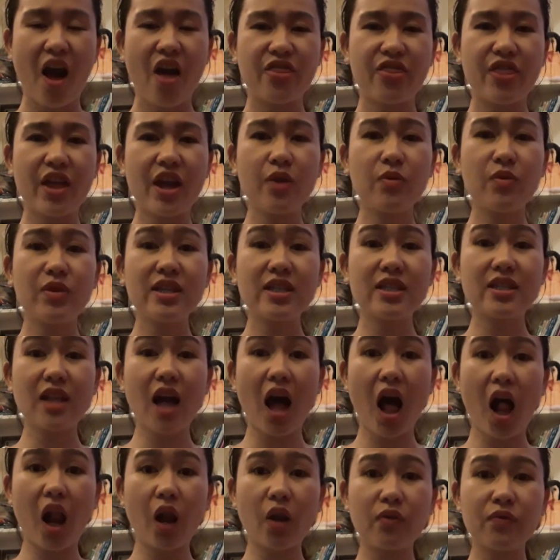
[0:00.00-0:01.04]
They
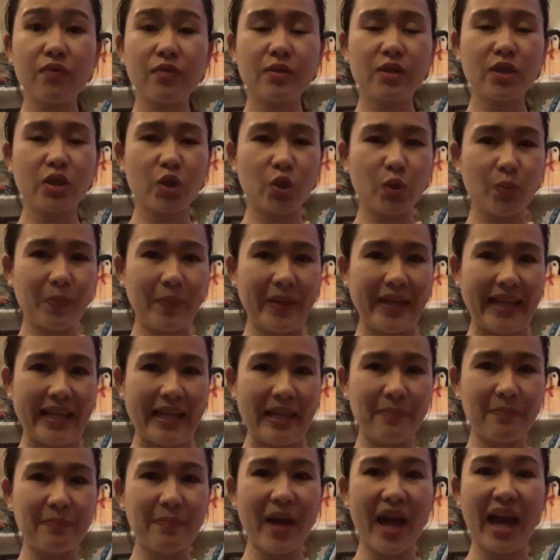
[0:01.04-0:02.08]
resolve to
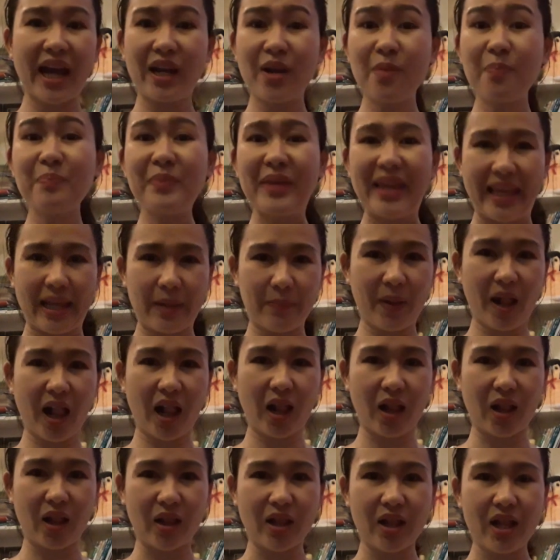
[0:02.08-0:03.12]
be better
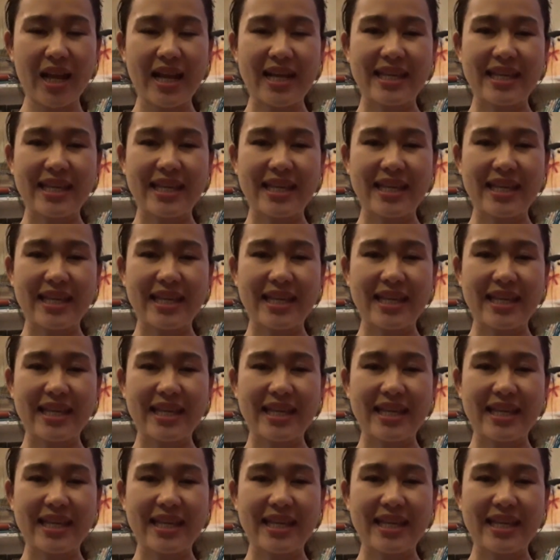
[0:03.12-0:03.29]
people.